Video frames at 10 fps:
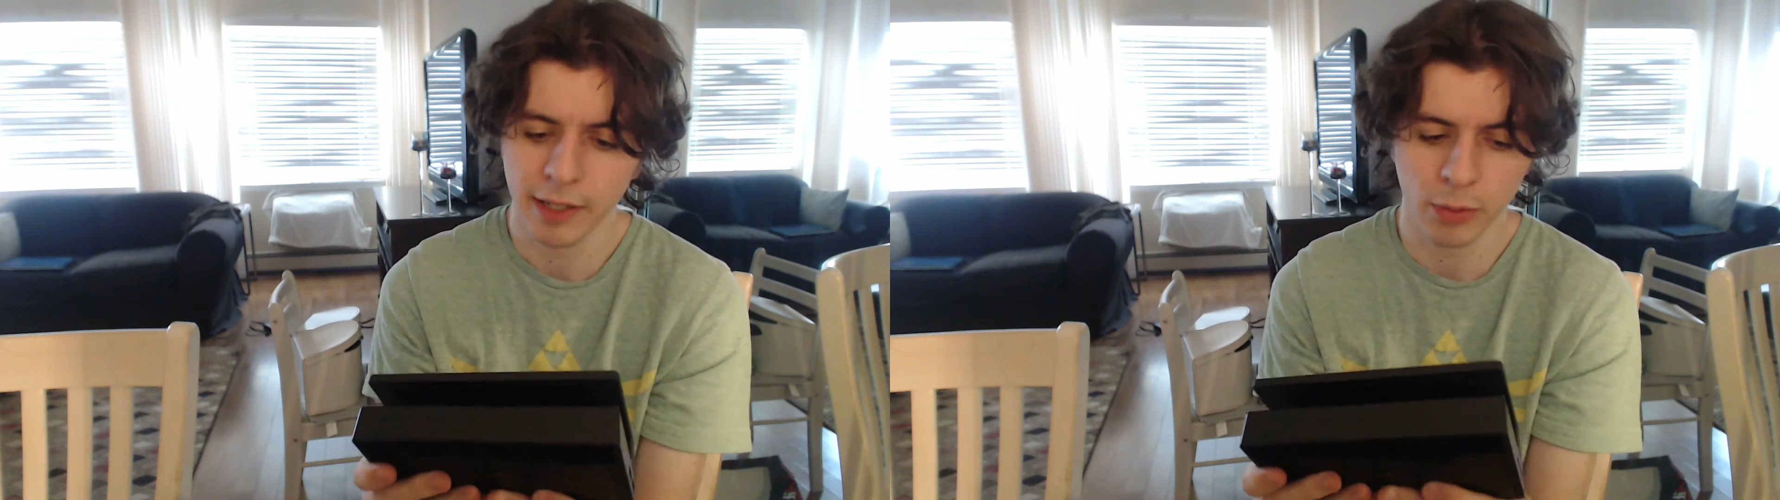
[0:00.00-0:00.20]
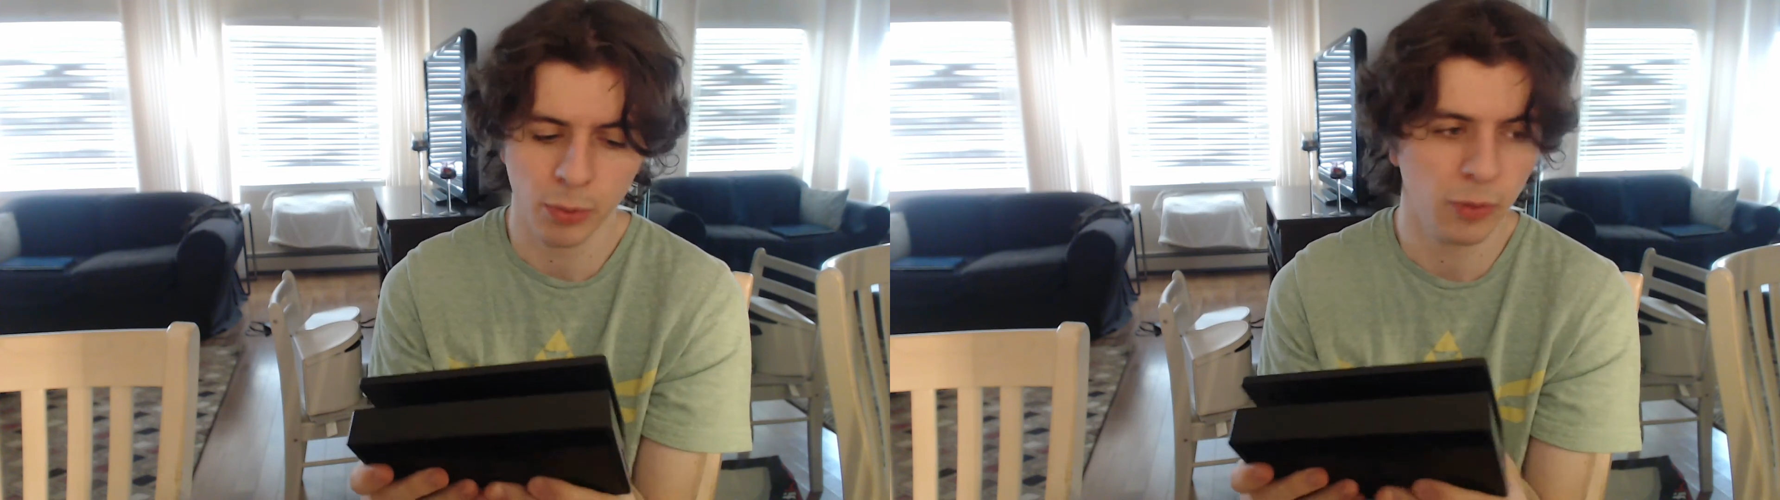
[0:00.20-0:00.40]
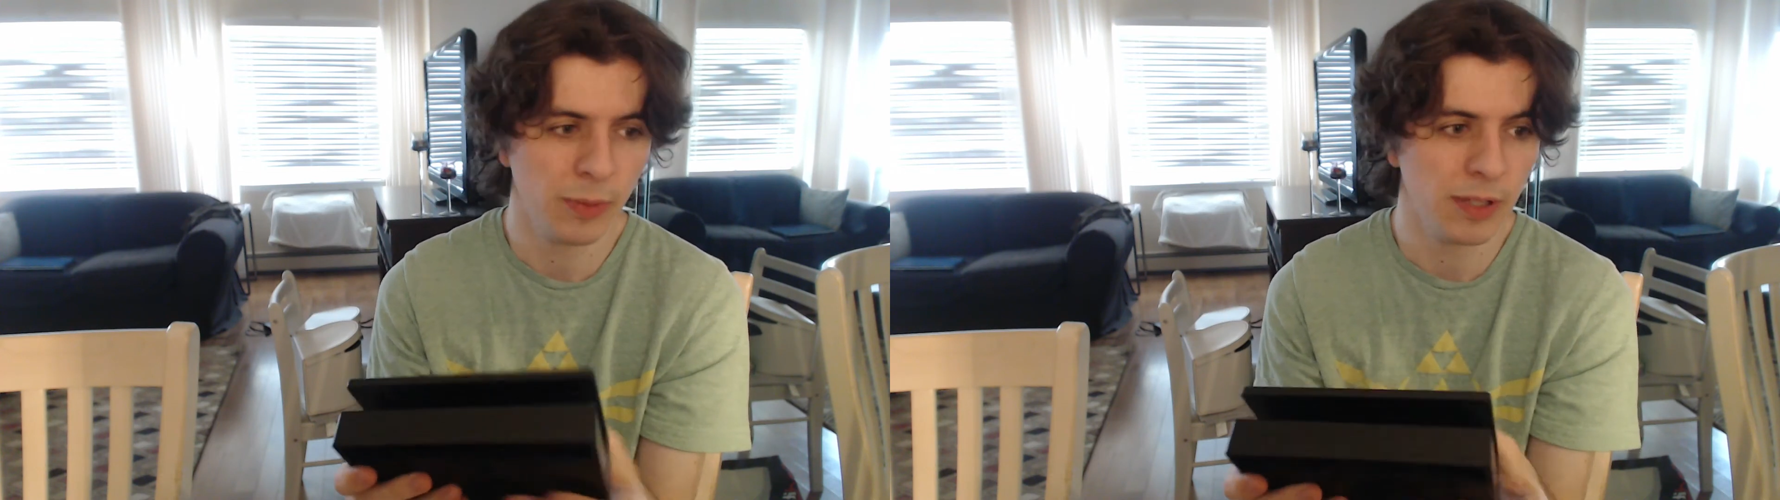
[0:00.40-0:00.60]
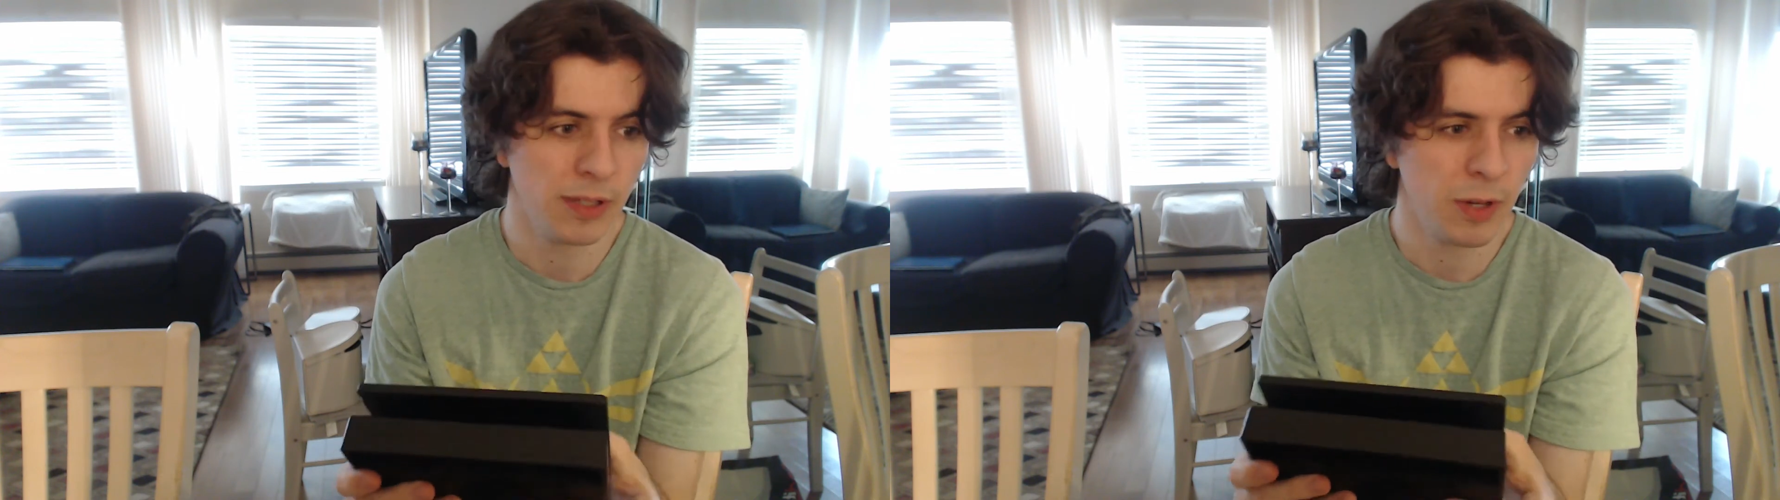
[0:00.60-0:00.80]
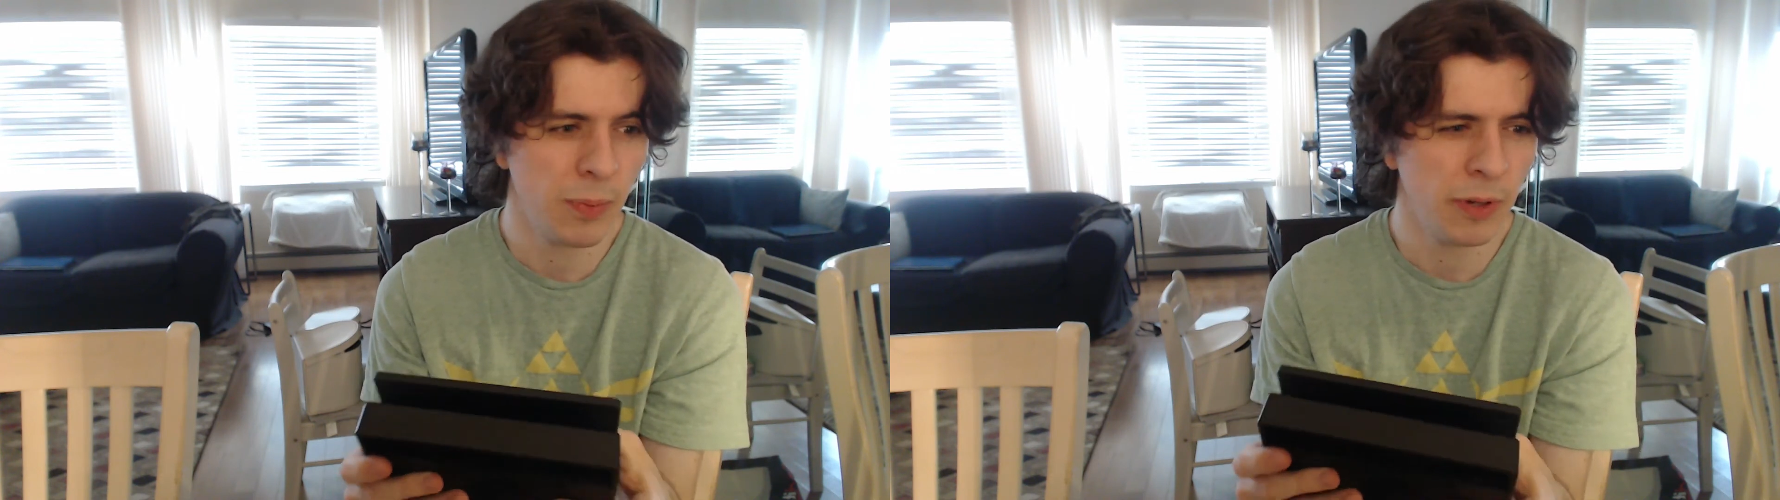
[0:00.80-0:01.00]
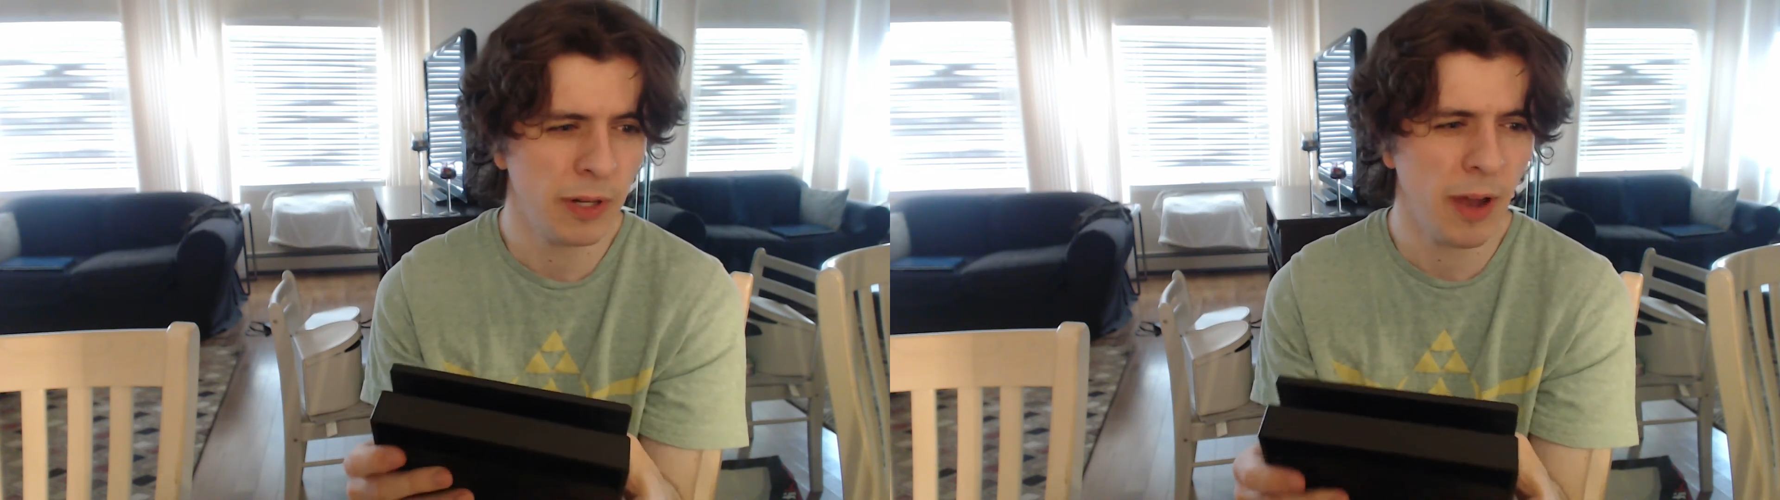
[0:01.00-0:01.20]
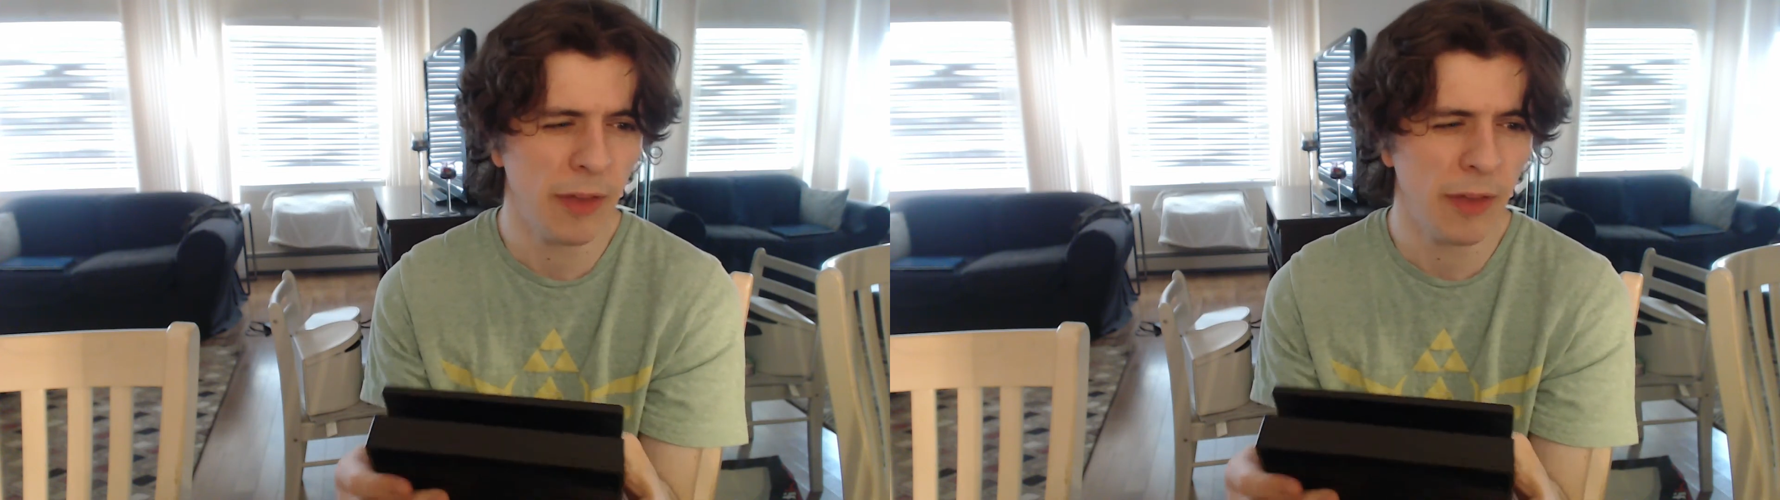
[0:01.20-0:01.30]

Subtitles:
the blue means 3.0.